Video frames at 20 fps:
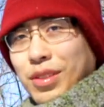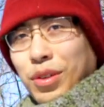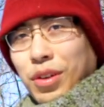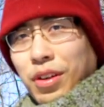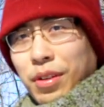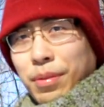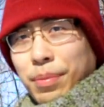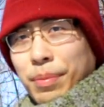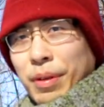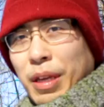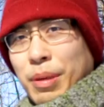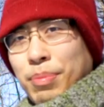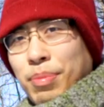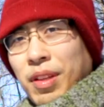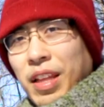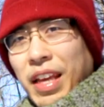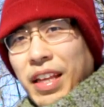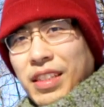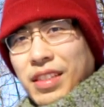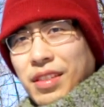sort of big
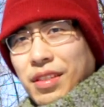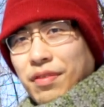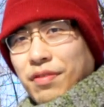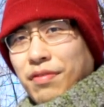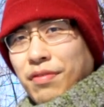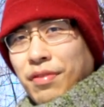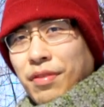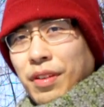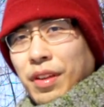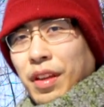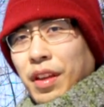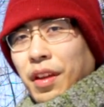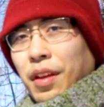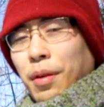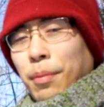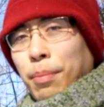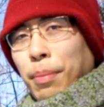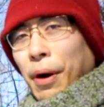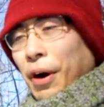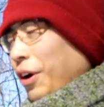plates of
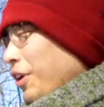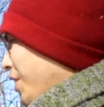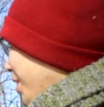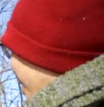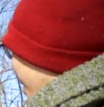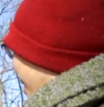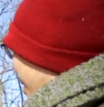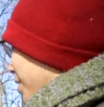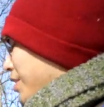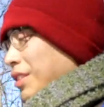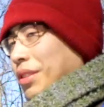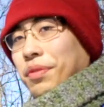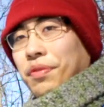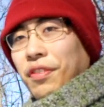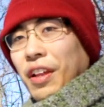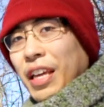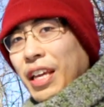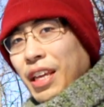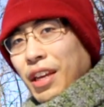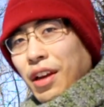bark just
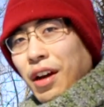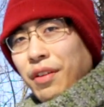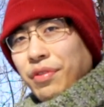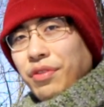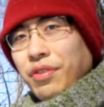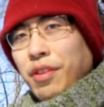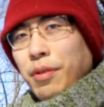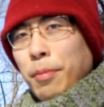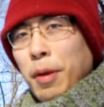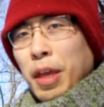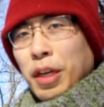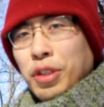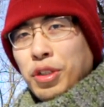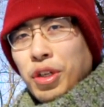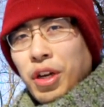flaking off of the main